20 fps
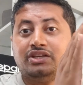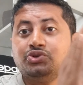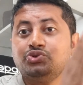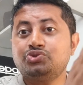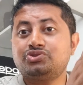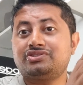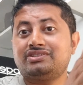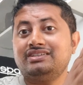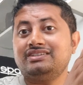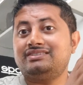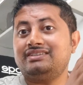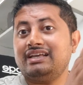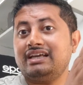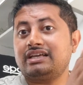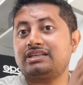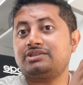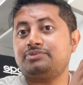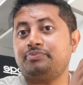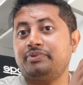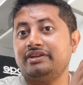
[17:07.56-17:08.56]
use this
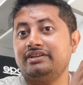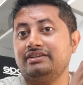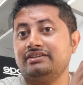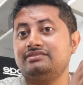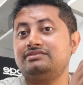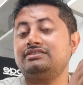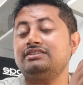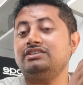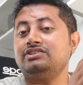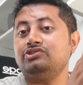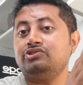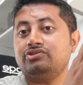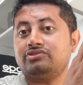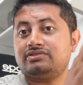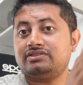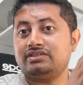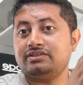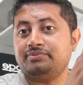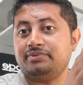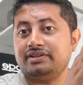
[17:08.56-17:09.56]
experience in your
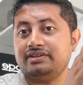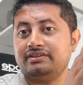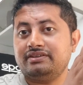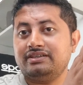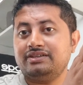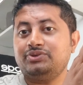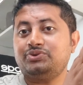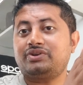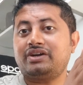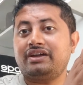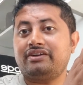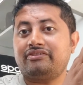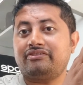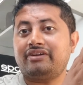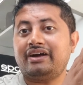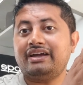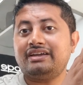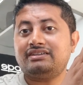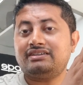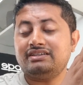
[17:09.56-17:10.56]
cv you can
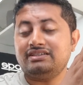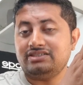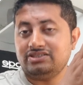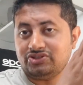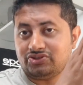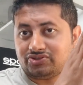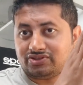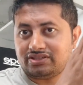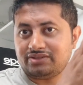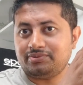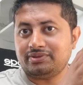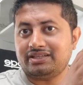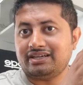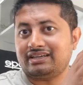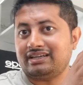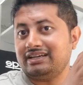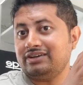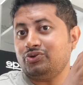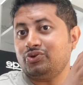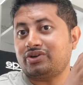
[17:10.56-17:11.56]
write in your cv
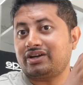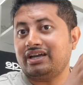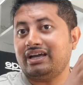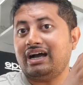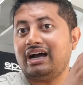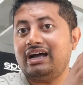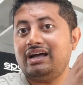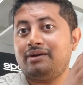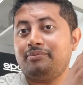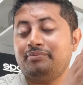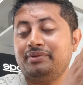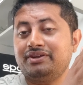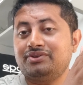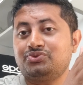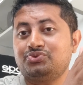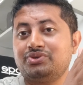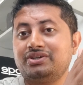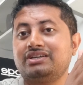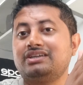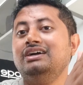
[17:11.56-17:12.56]
that okay i have
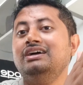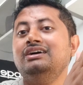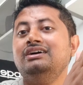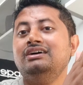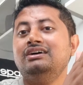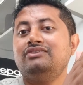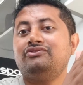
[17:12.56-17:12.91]
been doing